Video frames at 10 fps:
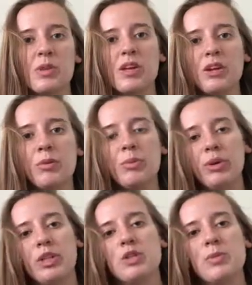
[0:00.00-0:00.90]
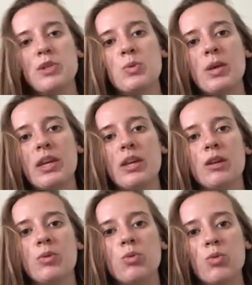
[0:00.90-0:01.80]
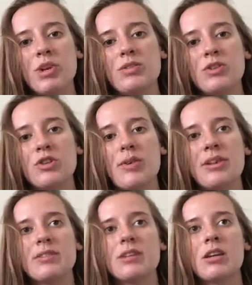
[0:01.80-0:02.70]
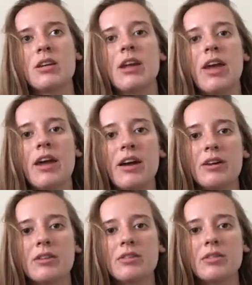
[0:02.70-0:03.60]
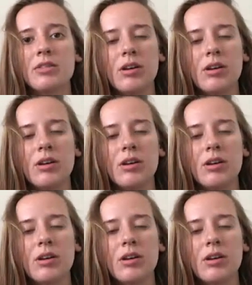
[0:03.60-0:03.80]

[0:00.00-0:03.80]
really good bridge between Western medicine and